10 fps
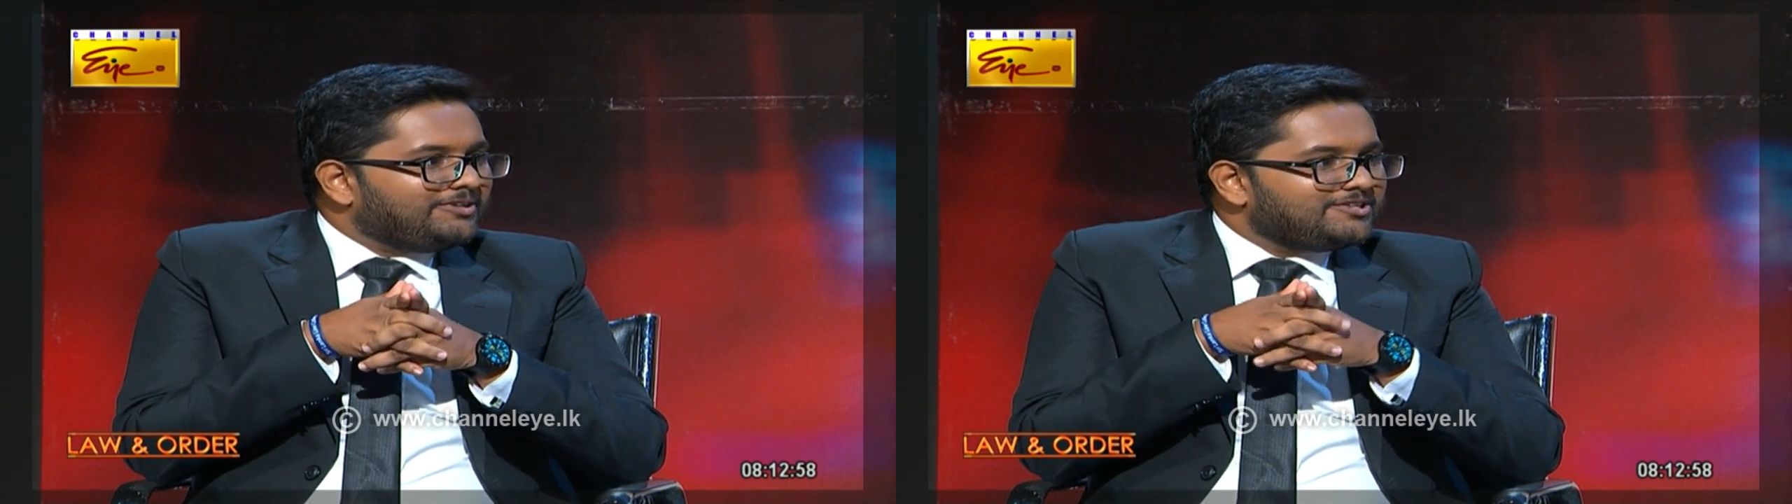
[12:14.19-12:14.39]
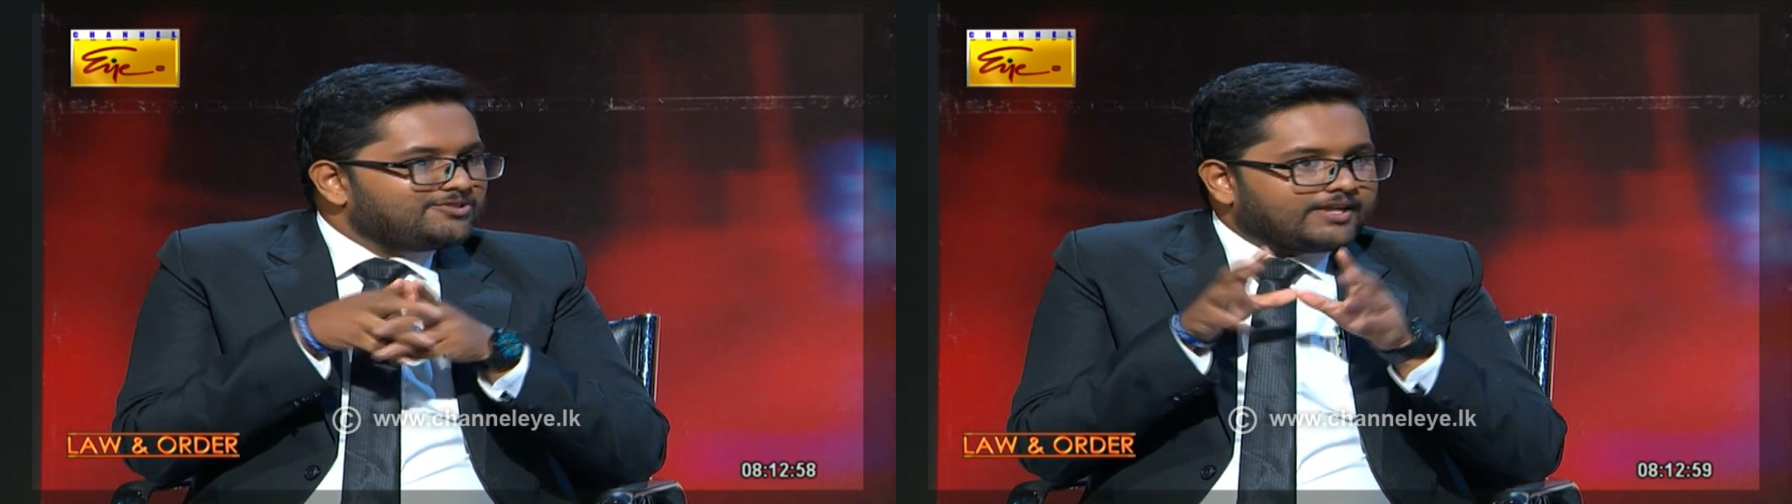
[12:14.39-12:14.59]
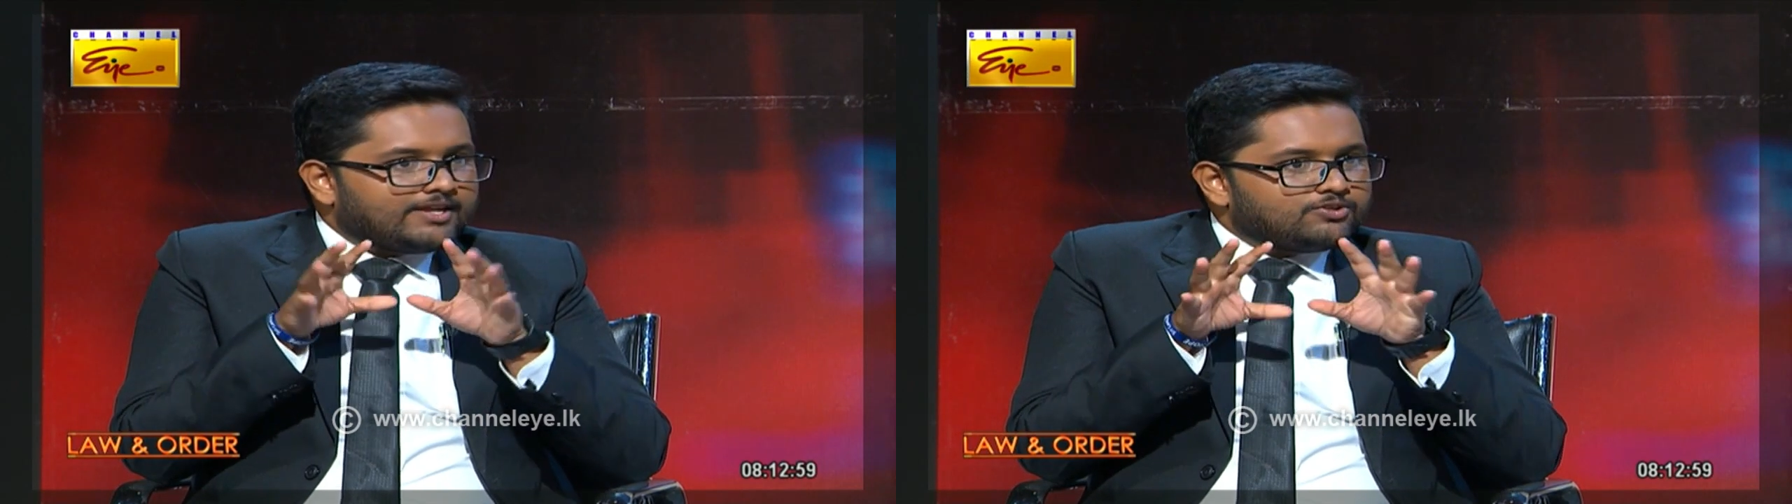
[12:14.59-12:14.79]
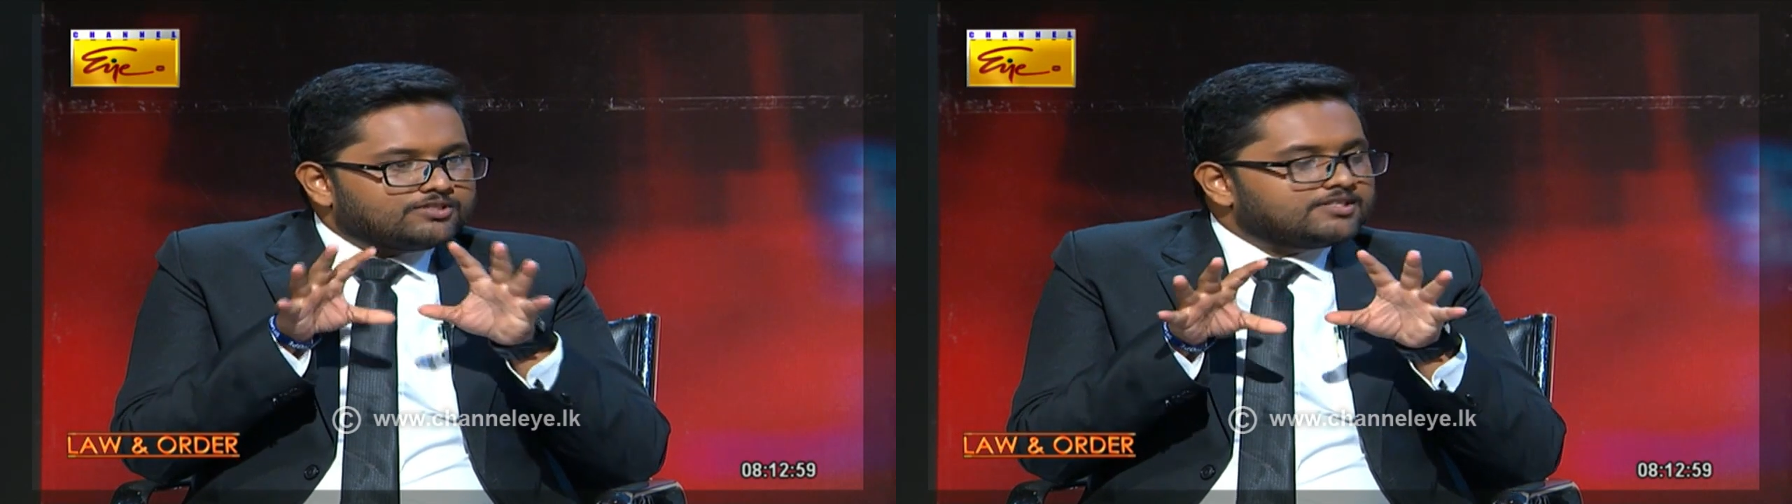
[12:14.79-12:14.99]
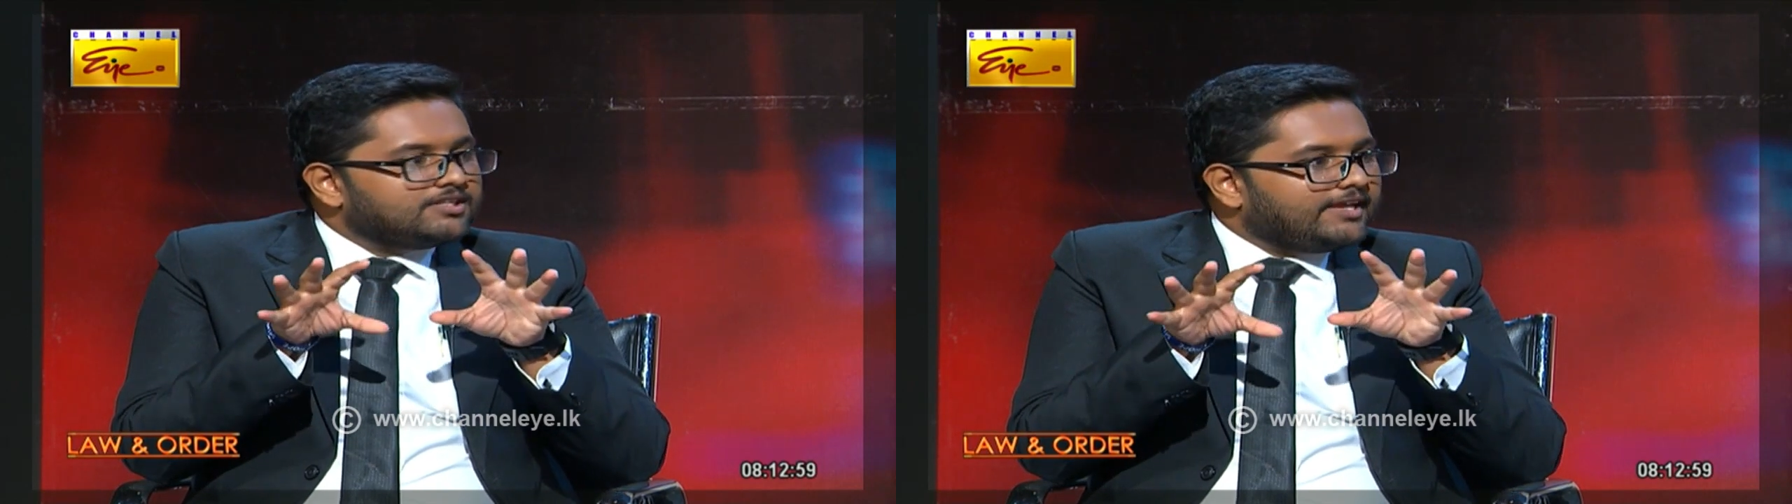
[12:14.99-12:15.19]
So, can you
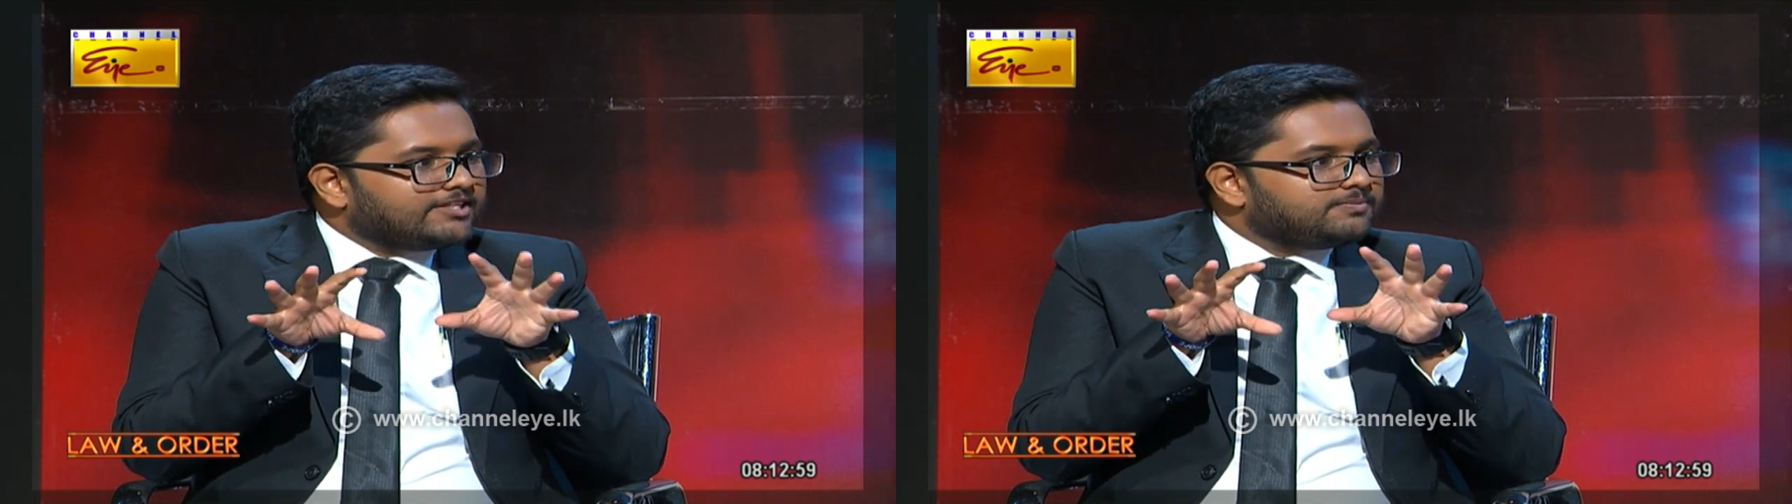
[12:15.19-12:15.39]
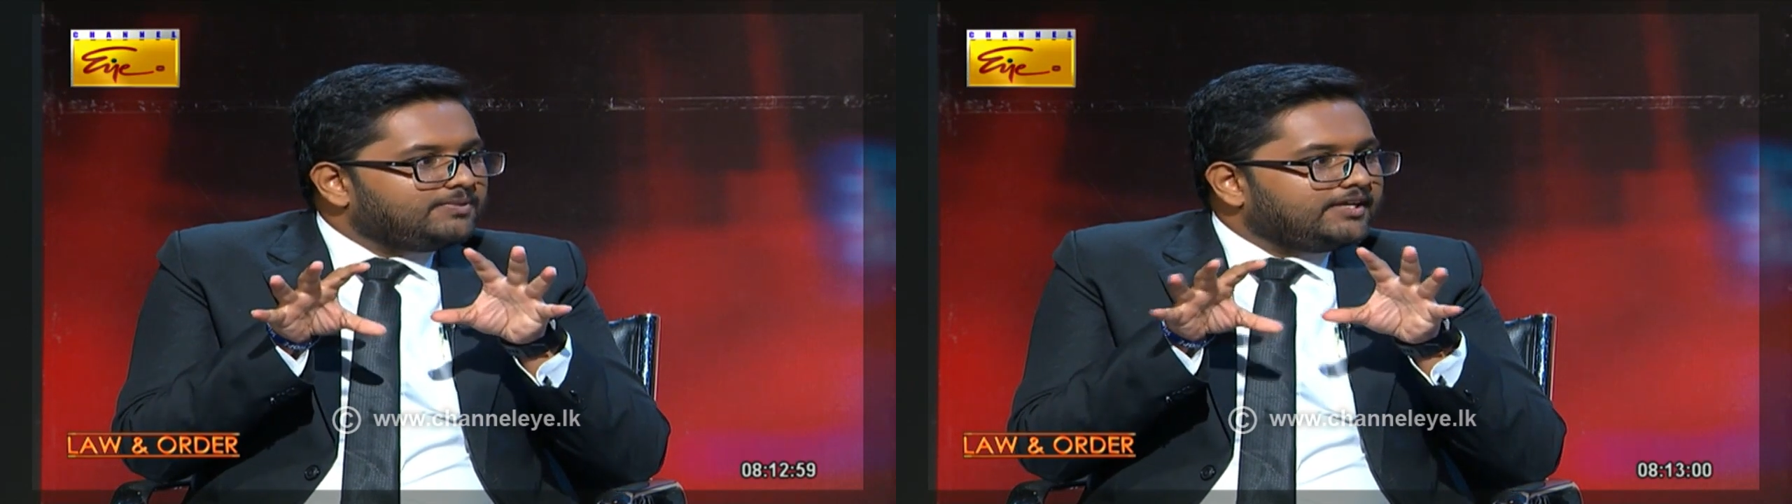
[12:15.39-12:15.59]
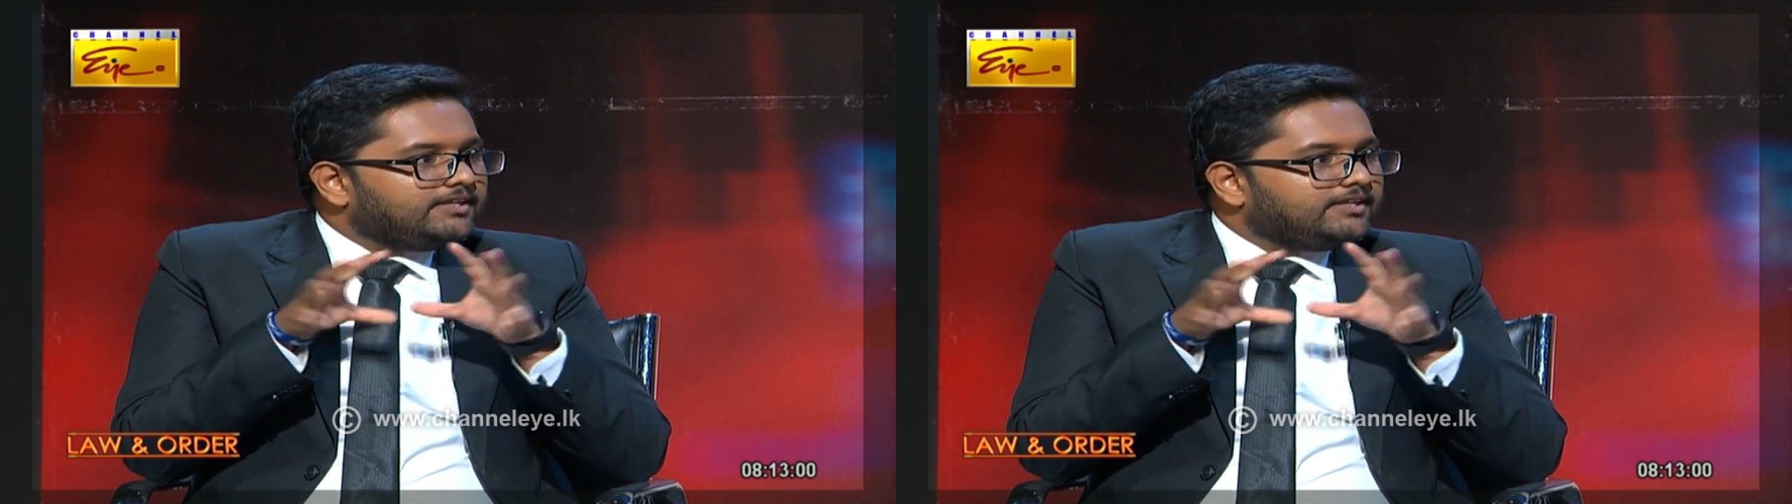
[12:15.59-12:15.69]
just explain